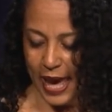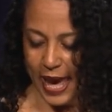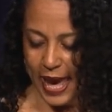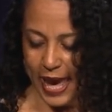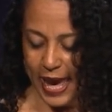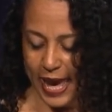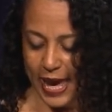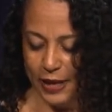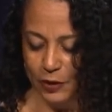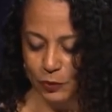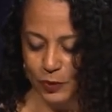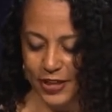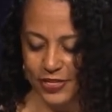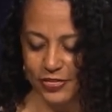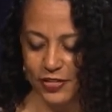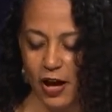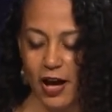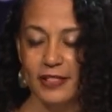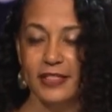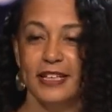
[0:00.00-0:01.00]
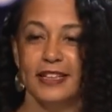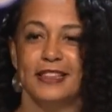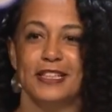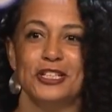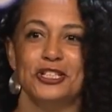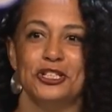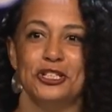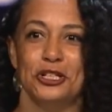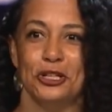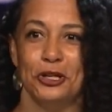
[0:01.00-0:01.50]
And we thought that
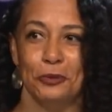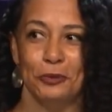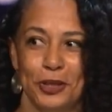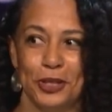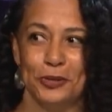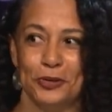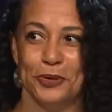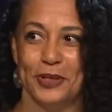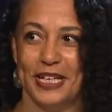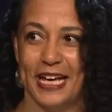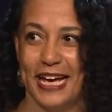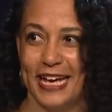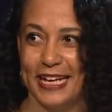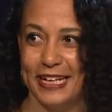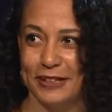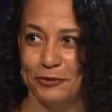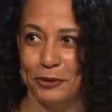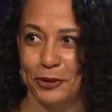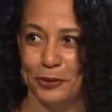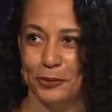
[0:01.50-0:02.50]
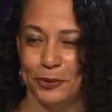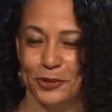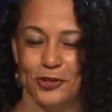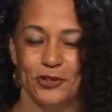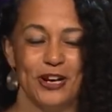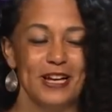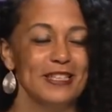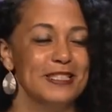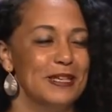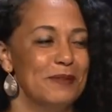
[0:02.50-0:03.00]
this year we're
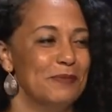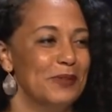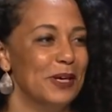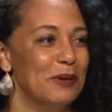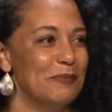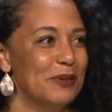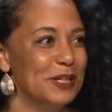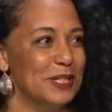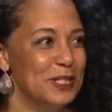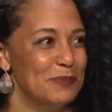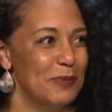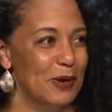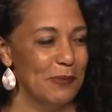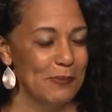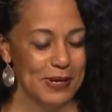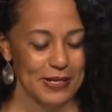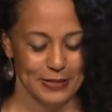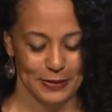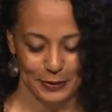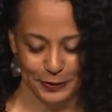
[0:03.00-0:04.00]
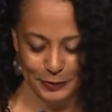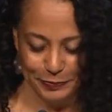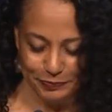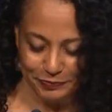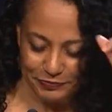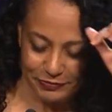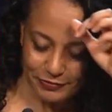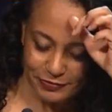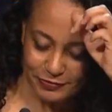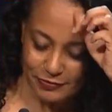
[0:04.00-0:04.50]
trying something a bit experimental.
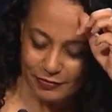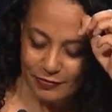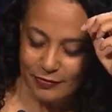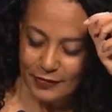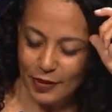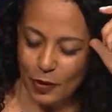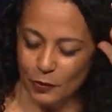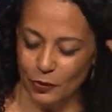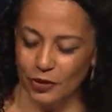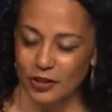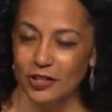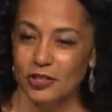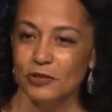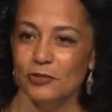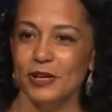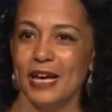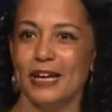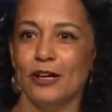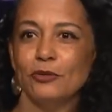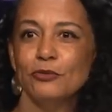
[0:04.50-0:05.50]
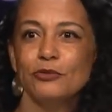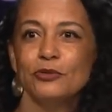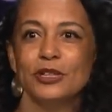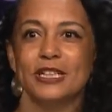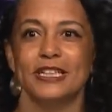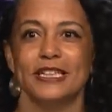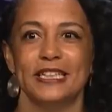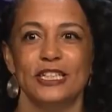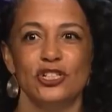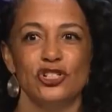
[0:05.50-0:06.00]
We're going to create a
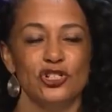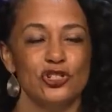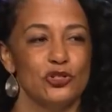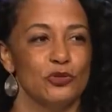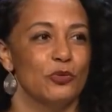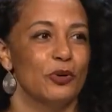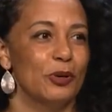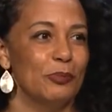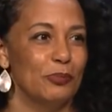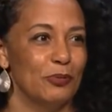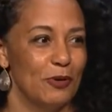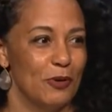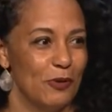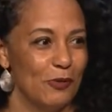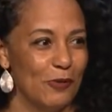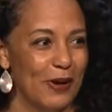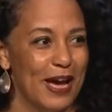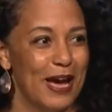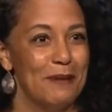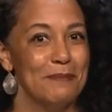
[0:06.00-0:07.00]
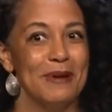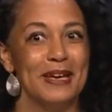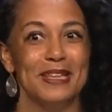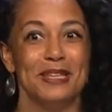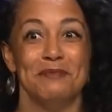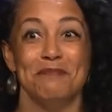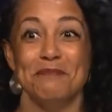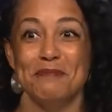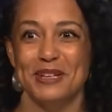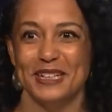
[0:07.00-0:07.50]
really short program in
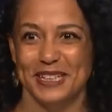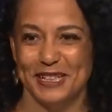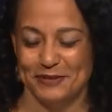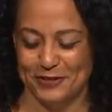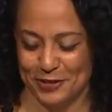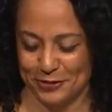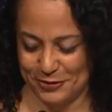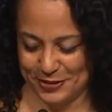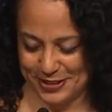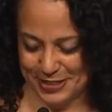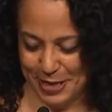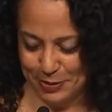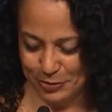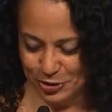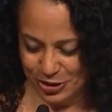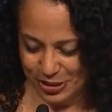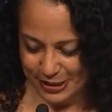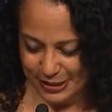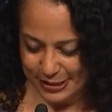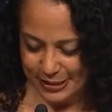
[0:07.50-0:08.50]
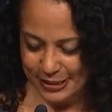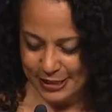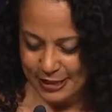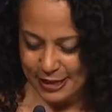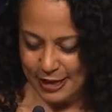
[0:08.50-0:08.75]
the middle of the reception.